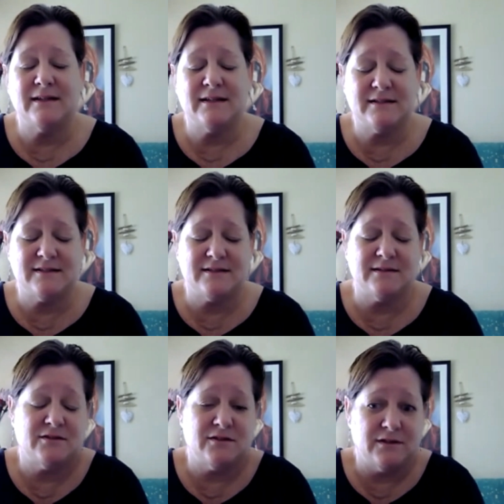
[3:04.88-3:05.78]
ex,
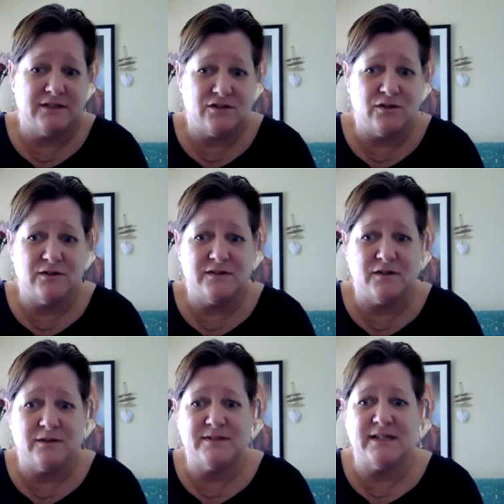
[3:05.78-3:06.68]
external
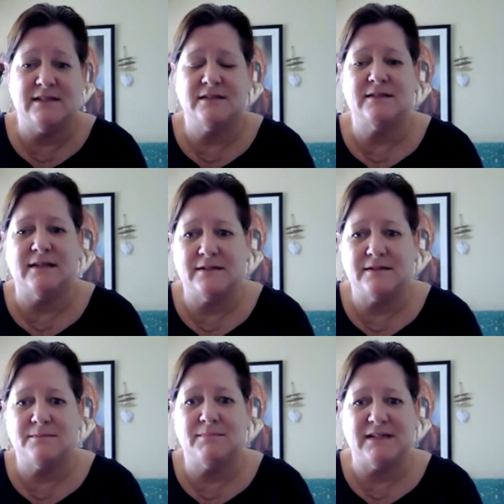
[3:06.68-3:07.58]
circumstances
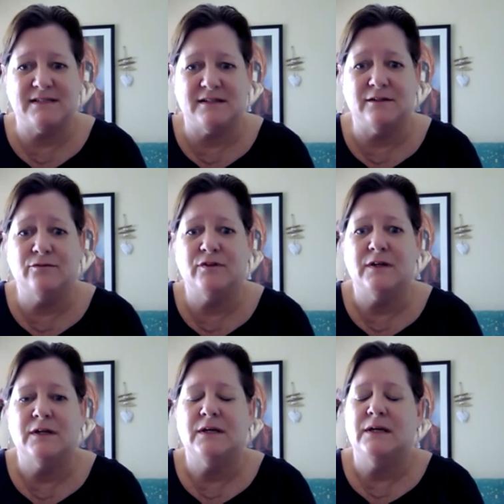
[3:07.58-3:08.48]
and myself.
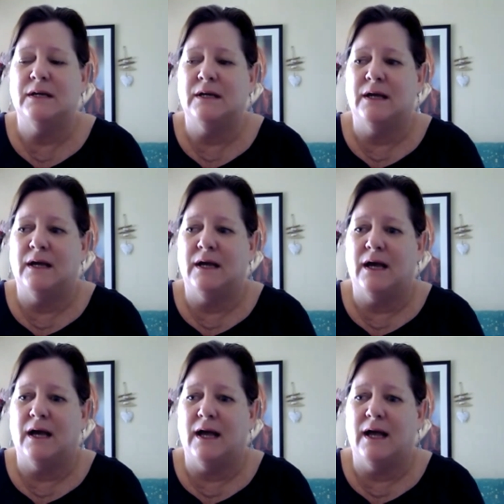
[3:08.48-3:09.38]

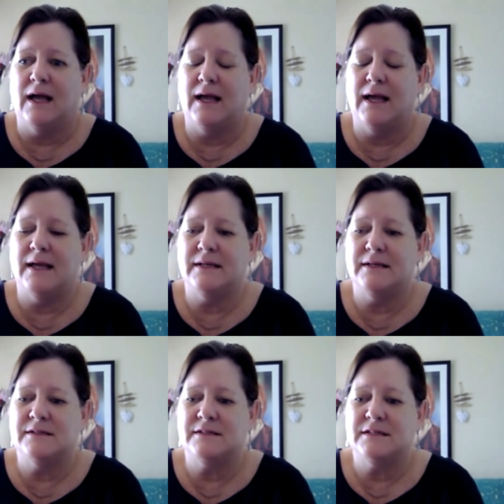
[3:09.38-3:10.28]

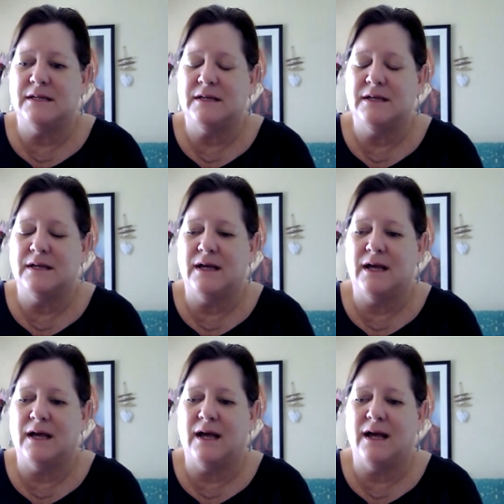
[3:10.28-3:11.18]
And
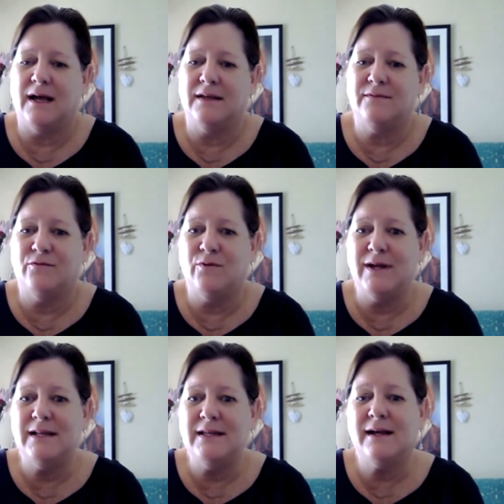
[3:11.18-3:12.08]
I've
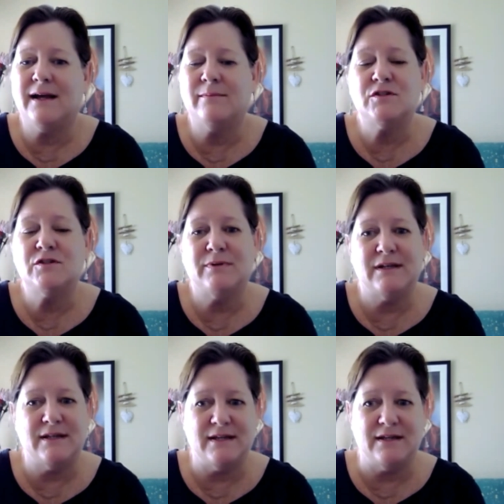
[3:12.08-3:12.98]
really come to
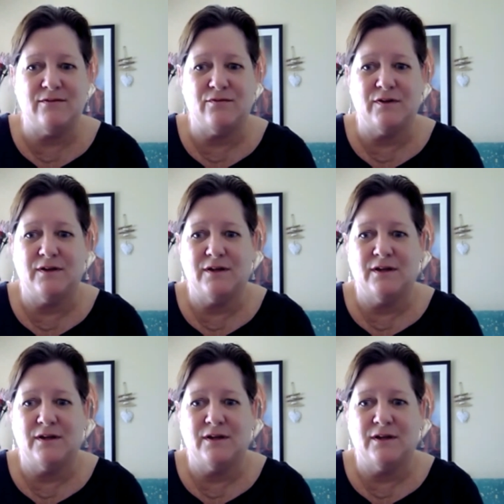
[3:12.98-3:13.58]
believe